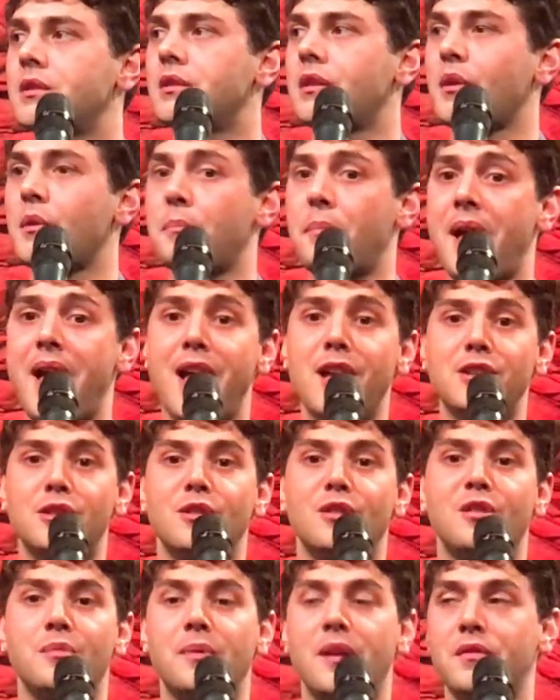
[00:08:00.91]
they're
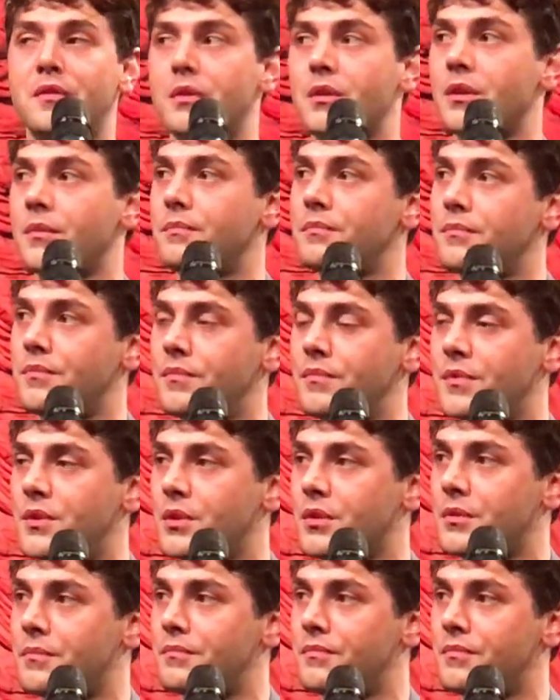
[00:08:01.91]
passionate about their
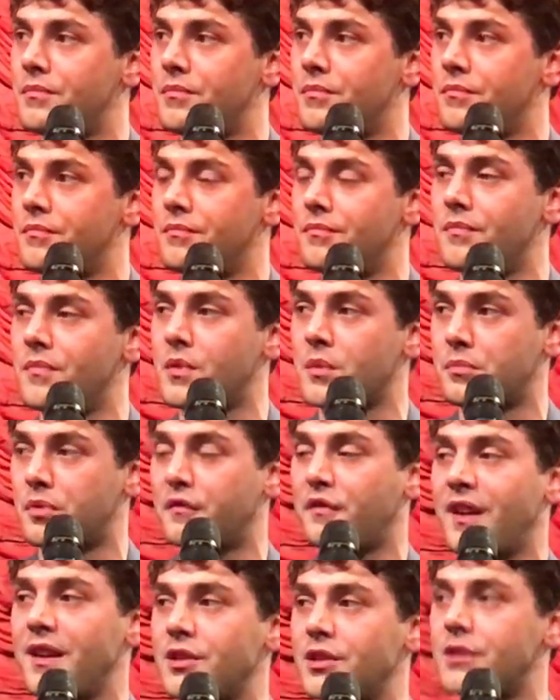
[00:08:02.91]

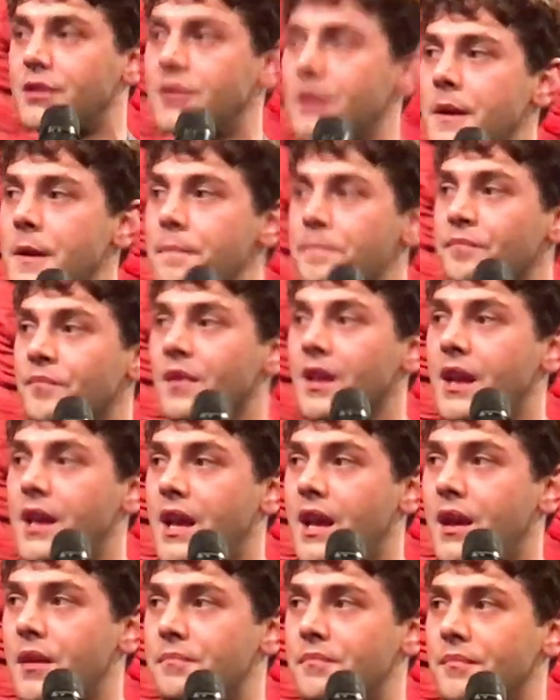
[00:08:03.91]
profession.
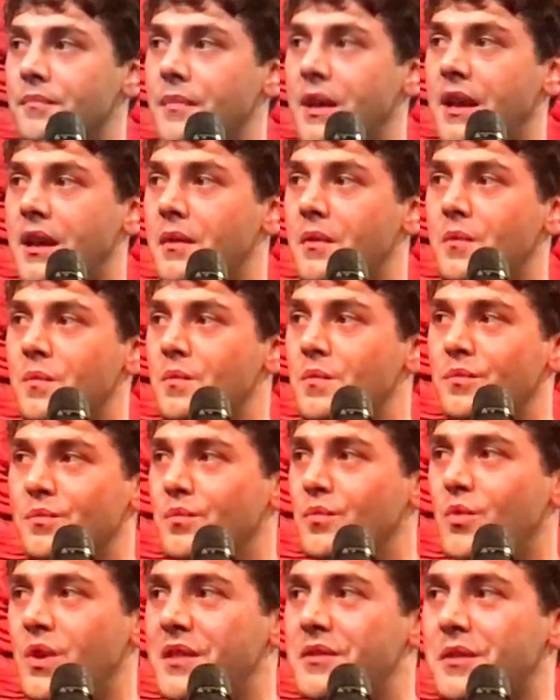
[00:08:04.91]
And
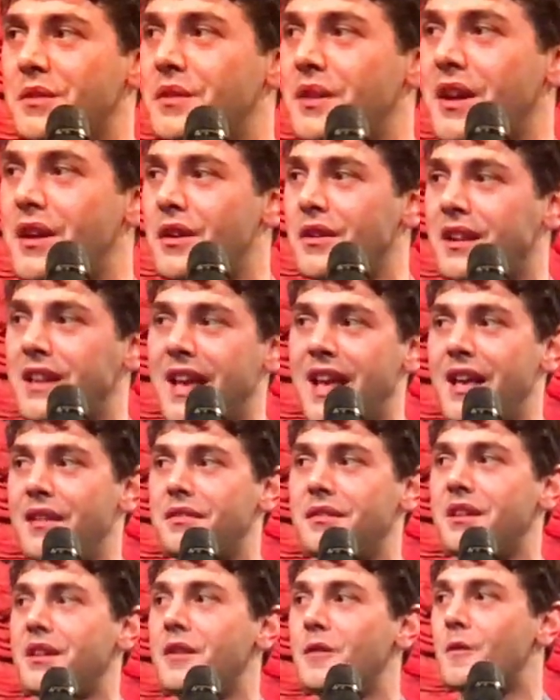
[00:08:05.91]
whether they are
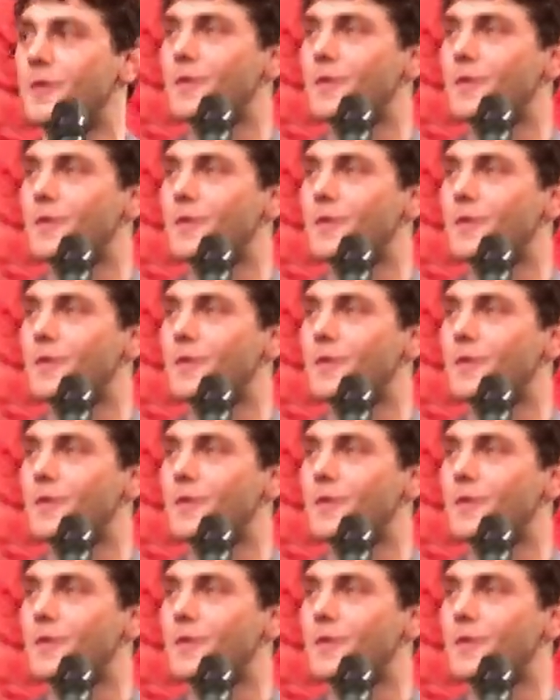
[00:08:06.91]
Kathy